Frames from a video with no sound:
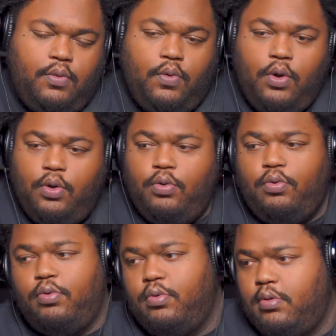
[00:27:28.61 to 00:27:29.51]

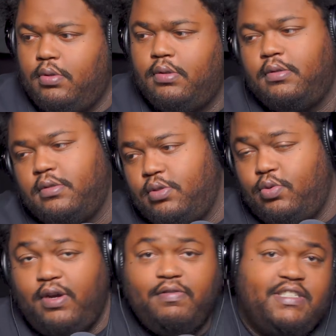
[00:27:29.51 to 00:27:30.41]
Woo!
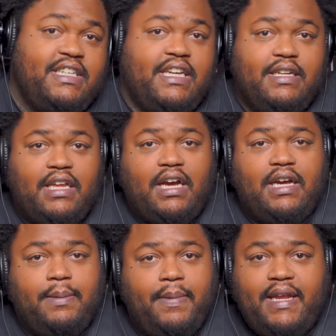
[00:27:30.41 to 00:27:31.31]
Whoever singing
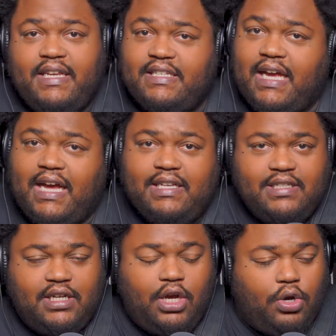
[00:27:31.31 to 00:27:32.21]
Dock of the Bay this high is
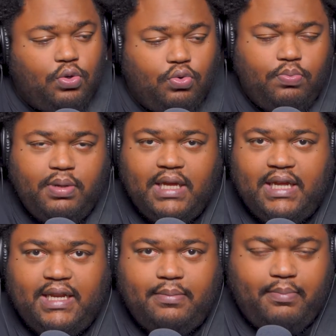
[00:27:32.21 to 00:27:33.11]
a
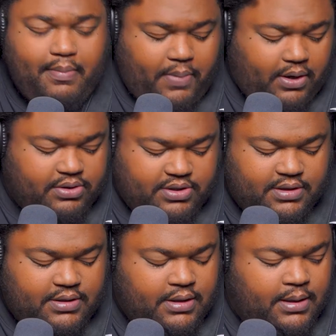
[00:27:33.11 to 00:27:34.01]
cold-blooded
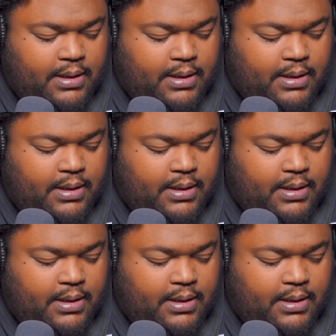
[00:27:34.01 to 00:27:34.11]
person.